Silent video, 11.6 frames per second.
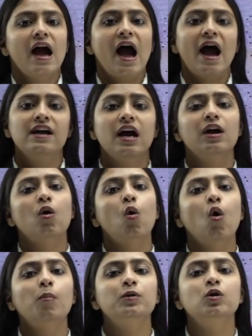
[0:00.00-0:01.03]
and I
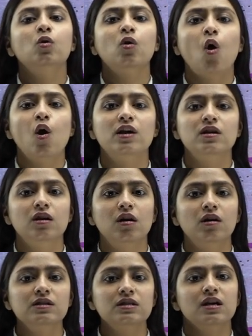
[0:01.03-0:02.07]
hope you all
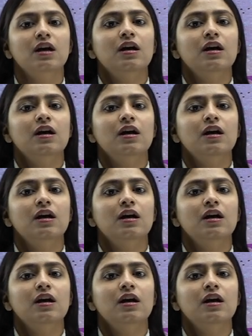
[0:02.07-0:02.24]
learned